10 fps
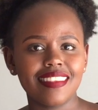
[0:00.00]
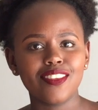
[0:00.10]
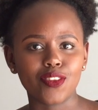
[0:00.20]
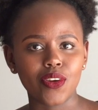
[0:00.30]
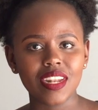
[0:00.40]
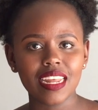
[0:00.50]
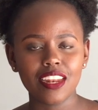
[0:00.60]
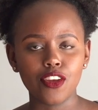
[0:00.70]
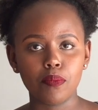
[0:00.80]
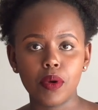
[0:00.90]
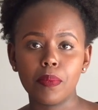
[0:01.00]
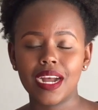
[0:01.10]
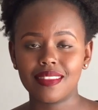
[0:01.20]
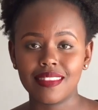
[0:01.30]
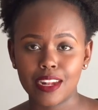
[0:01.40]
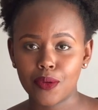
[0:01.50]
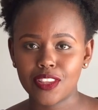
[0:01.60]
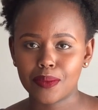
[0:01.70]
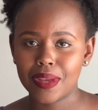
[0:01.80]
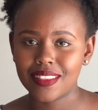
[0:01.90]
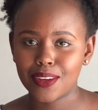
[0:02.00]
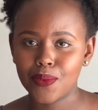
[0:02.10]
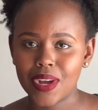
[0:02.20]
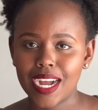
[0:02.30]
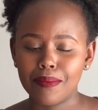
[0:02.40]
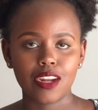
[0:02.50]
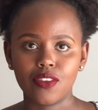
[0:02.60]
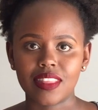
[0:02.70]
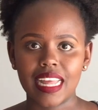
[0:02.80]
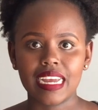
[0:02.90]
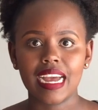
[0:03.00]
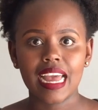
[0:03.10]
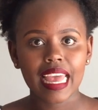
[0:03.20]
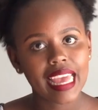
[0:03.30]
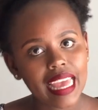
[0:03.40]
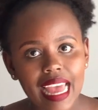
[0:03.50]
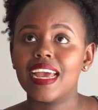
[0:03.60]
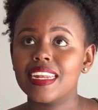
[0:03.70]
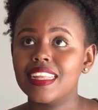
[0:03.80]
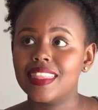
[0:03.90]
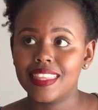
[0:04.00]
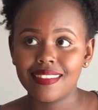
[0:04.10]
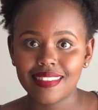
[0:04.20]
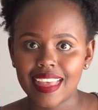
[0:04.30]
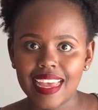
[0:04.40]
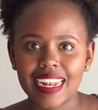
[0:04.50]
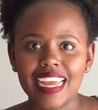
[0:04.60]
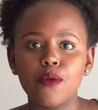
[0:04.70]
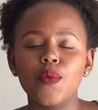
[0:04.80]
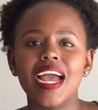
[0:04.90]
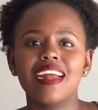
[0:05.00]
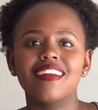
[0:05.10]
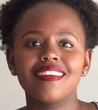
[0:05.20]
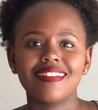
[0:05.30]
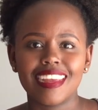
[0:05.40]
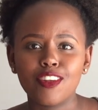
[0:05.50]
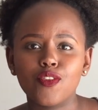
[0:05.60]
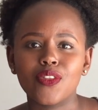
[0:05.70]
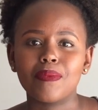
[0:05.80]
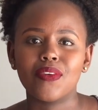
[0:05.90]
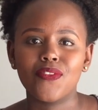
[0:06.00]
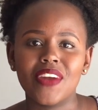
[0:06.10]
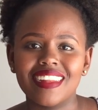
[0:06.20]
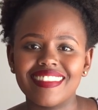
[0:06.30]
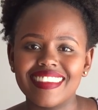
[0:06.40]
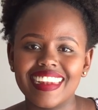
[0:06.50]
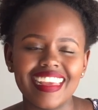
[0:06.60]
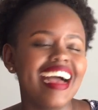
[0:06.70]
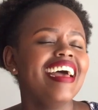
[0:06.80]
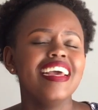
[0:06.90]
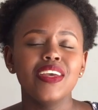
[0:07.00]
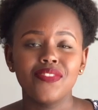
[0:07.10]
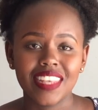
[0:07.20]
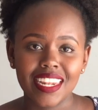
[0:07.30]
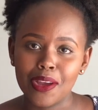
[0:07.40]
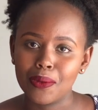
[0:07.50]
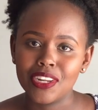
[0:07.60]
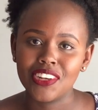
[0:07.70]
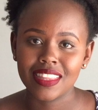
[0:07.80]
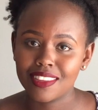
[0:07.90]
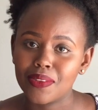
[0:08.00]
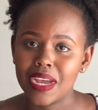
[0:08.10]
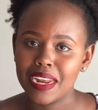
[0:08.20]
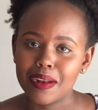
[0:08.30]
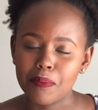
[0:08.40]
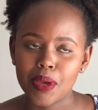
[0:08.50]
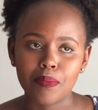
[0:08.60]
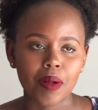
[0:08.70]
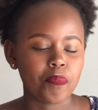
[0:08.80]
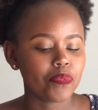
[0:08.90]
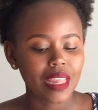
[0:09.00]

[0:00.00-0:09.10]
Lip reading: season ndio bob cuts zilikuwa zimeanza kukam and I was like, hey, I need this style. Like we had researched with my friend Celia. If Celia are watching this, you can remember.